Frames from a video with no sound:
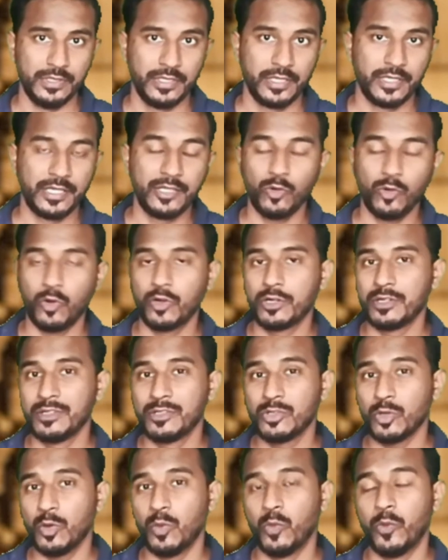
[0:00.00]
in order
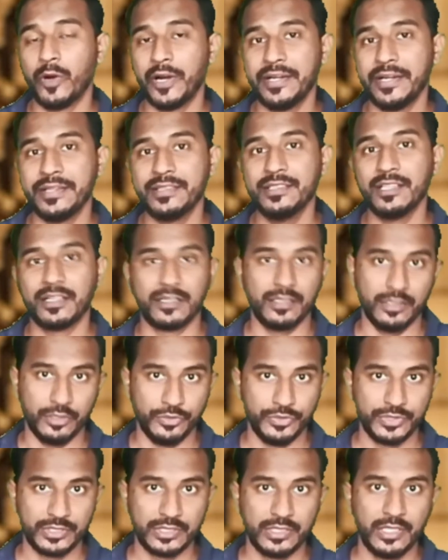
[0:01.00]
to avoid the
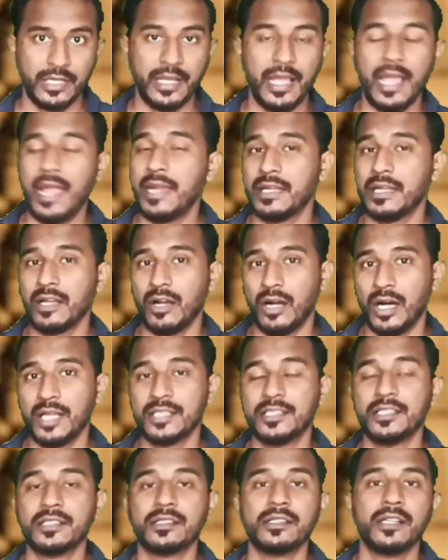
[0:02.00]
curves and
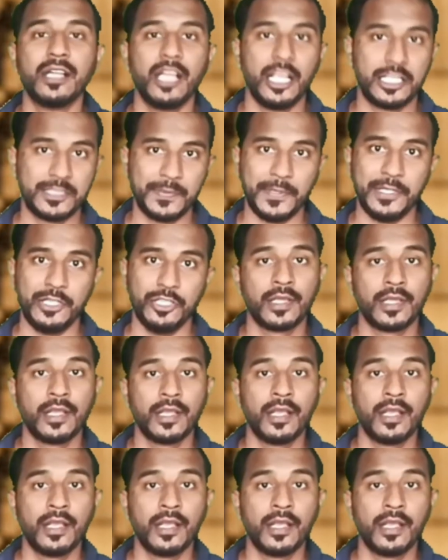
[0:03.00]
other expenditure.